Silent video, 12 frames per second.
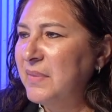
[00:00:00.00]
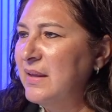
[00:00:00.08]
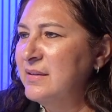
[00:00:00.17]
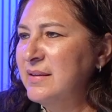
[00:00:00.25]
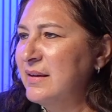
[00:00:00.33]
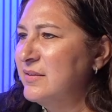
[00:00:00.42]

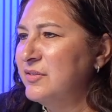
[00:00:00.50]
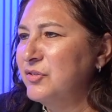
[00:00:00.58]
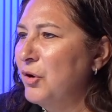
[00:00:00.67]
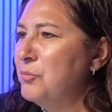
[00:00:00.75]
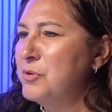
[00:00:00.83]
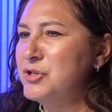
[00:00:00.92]
it takes
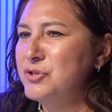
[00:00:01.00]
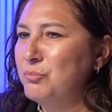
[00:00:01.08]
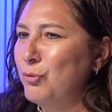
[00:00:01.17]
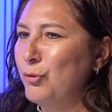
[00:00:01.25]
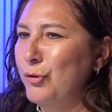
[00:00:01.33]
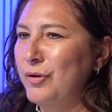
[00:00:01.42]
so much
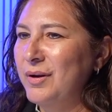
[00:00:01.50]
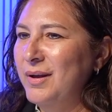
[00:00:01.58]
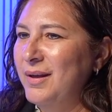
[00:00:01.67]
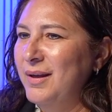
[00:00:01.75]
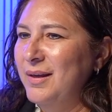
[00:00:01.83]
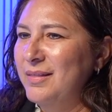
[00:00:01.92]
more
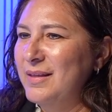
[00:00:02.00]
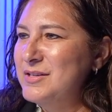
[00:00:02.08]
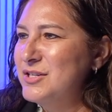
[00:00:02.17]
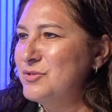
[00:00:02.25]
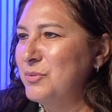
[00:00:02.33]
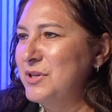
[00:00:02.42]
than
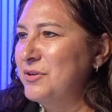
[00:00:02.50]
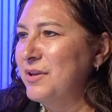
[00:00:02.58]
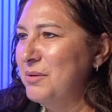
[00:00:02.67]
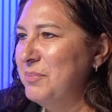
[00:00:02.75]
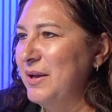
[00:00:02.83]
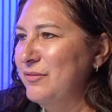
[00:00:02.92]
just what you
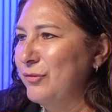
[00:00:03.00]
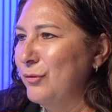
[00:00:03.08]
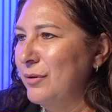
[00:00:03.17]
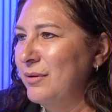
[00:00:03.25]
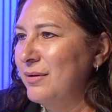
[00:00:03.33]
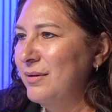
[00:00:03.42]
get paid
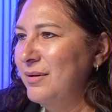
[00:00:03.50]
for.